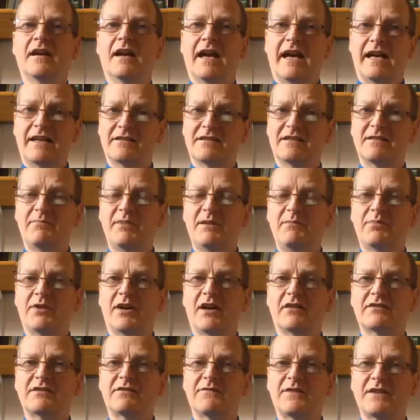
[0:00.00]
and to be
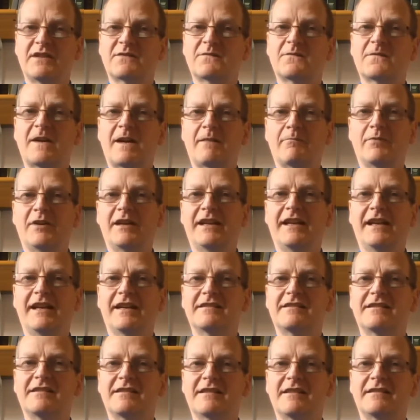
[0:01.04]
part of his family
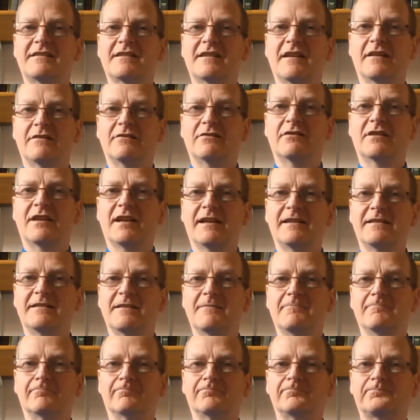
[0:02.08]
and his eternal
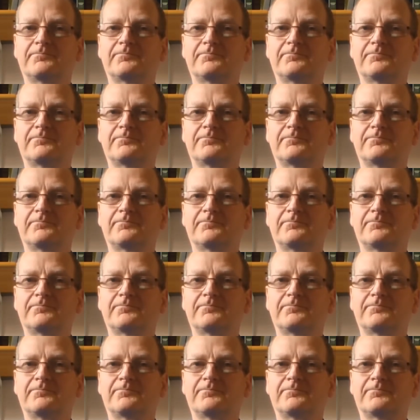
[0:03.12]
kingdom.